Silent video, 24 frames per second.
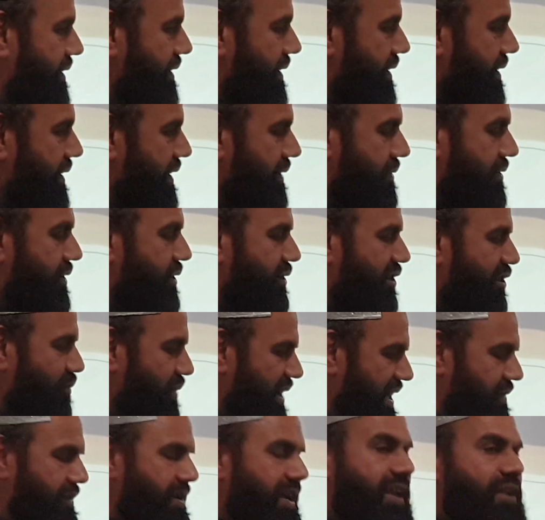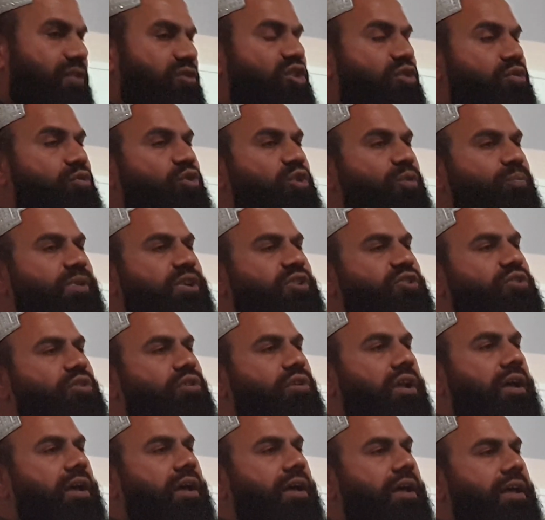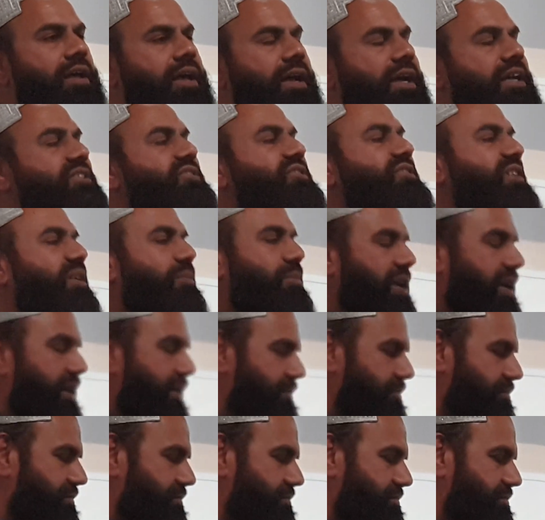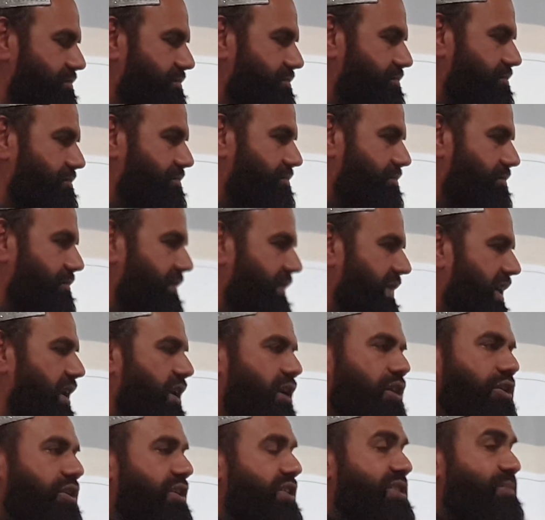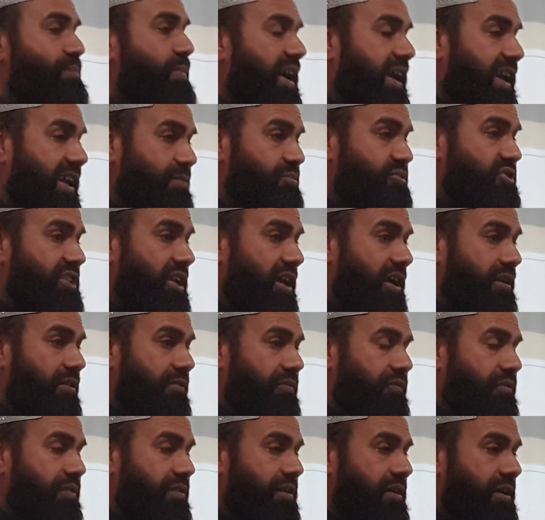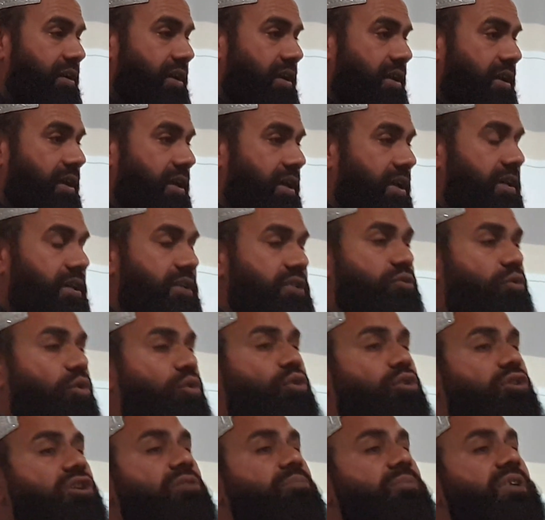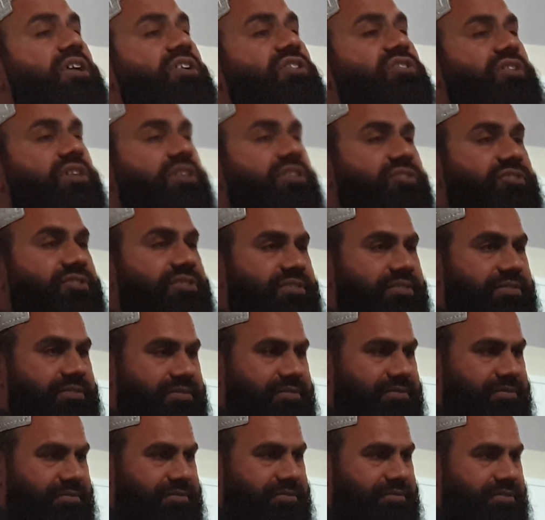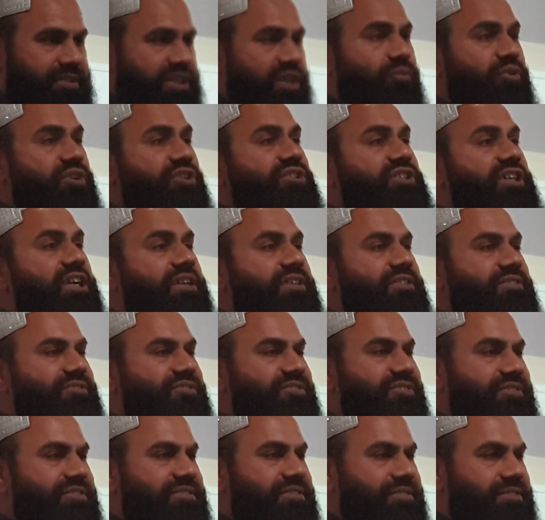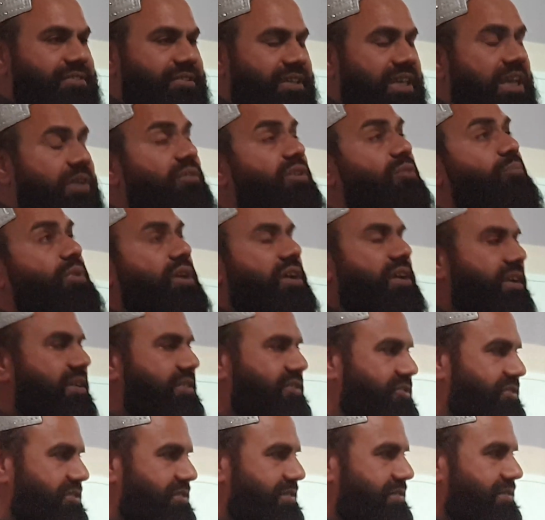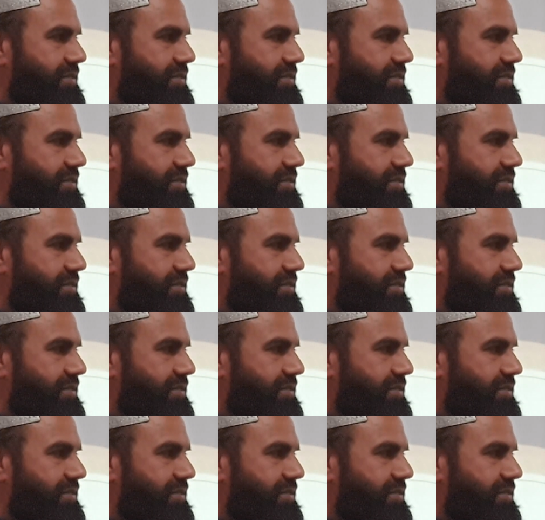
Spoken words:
If you don't believe that, open Surah As-Saba. Not just by himself, it's all ministers, even jinns, even birds.